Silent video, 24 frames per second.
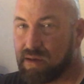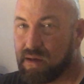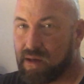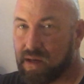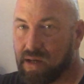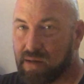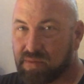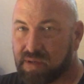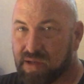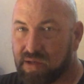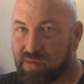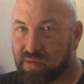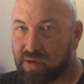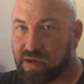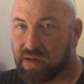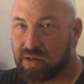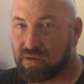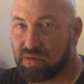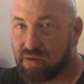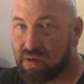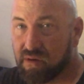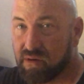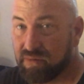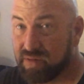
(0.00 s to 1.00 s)
I'm getting ready to
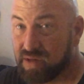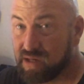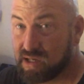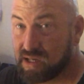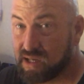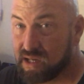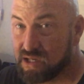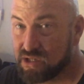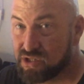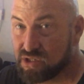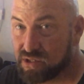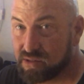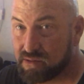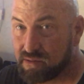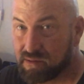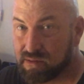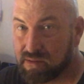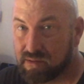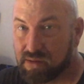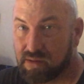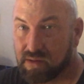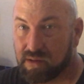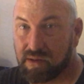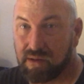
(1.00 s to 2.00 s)
go on vacation.
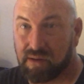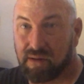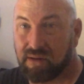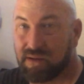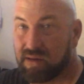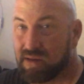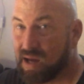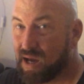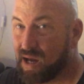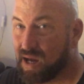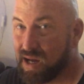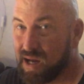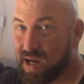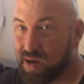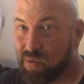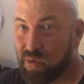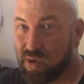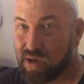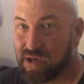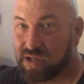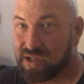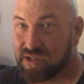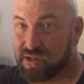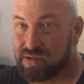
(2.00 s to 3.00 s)
I
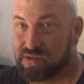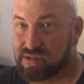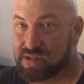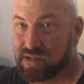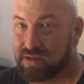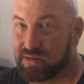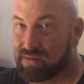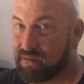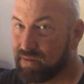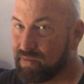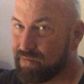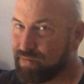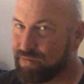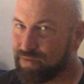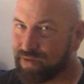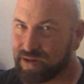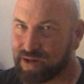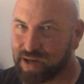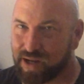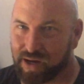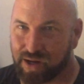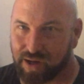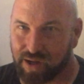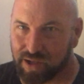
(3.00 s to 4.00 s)
want to use it,
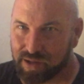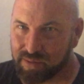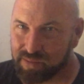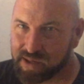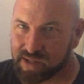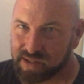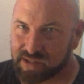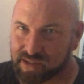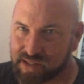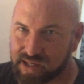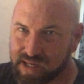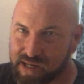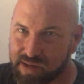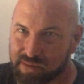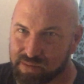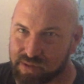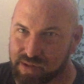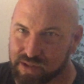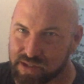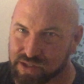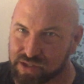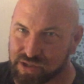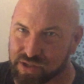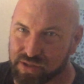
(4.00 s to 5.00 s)
forgot all about the
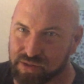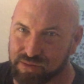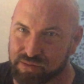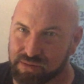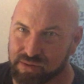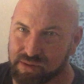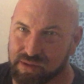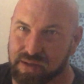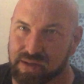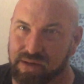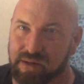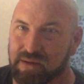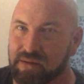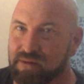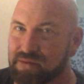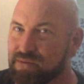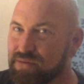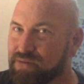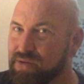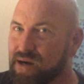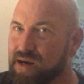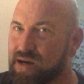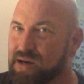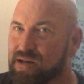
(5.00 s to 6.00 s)
camera issue,
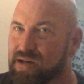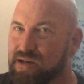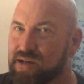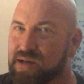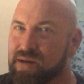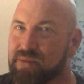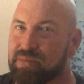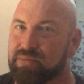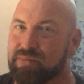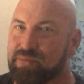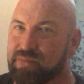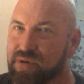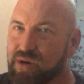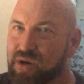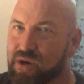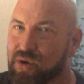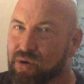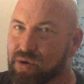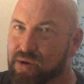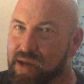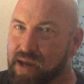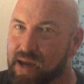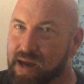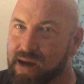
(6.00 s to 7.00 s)
fired it up. Oh
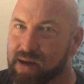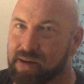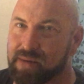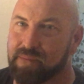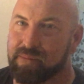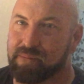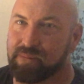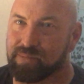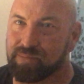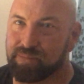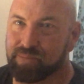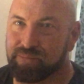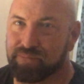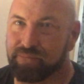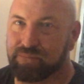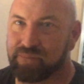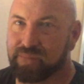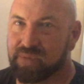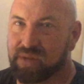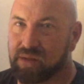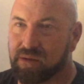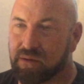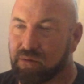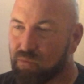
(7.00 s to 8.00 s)
yeah,
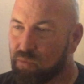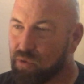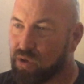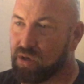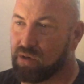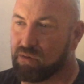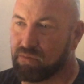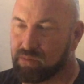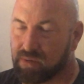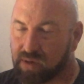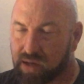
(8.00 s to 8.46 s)
well,